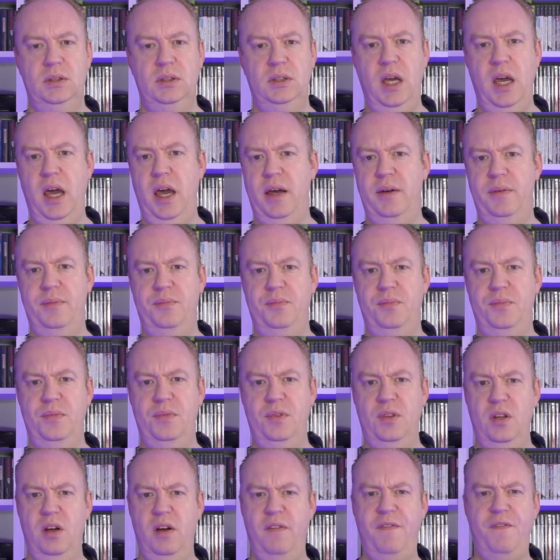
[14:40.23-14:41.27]
Yeah,
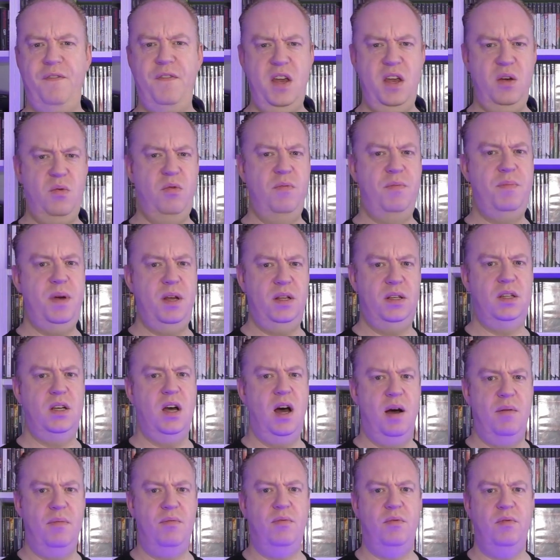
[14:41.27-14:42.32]
I think we've picked
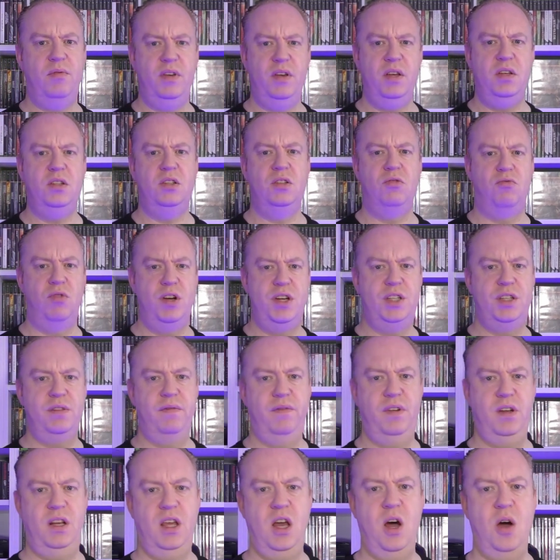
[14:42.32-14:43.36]
it up. I think it's a
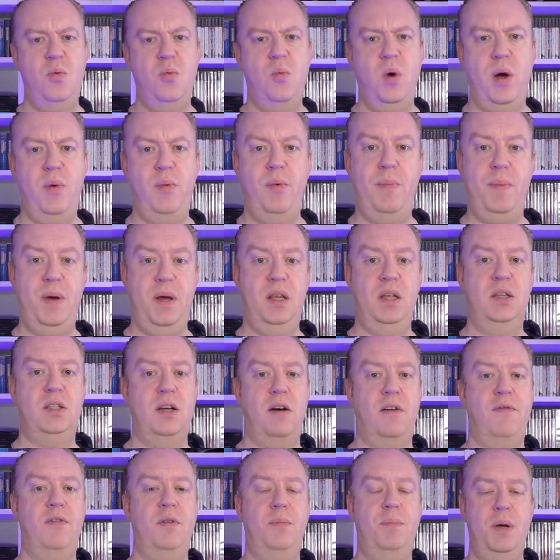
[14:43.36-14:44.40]
recent video where we picked this
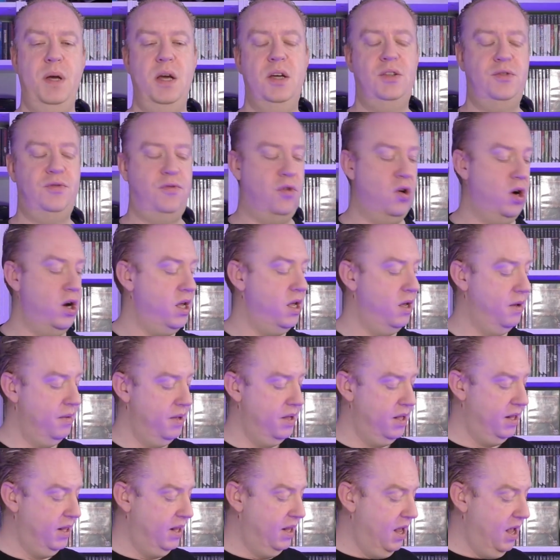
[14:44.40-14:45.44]
up for the PS3.
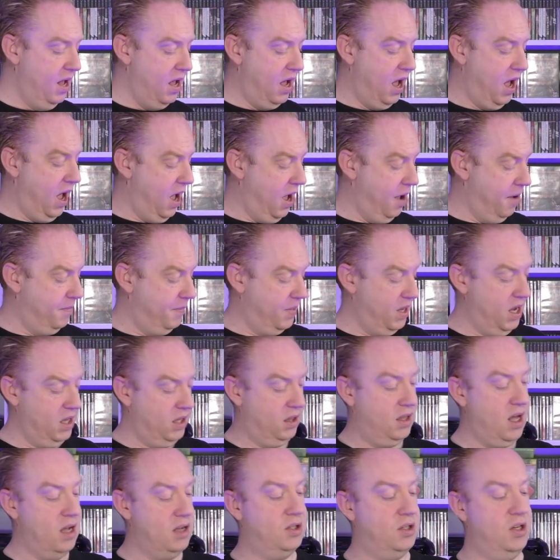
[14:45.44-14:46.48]
Um,
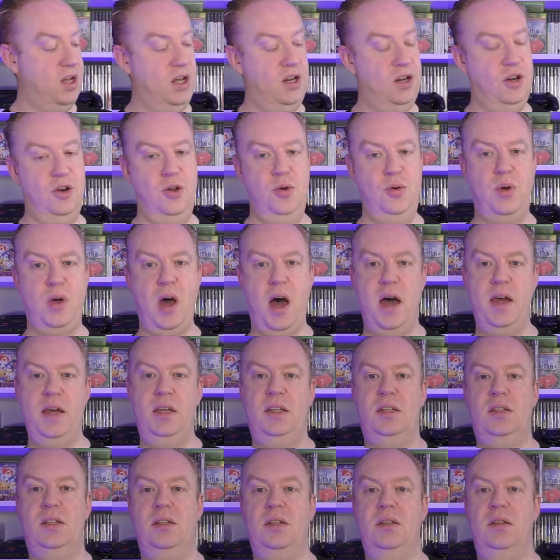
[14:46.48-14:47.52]
it does need a new
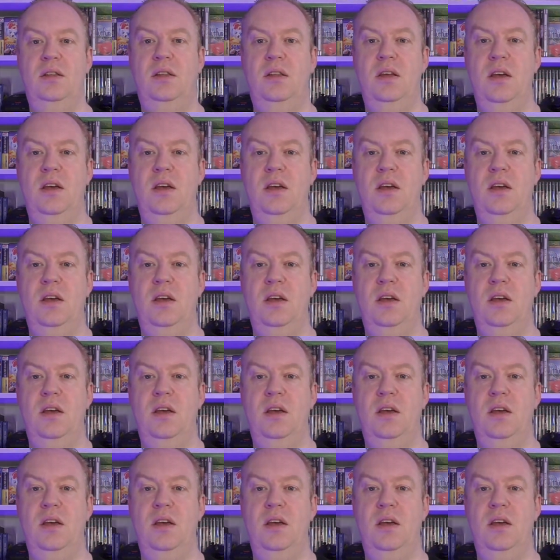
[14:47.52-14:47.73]
case.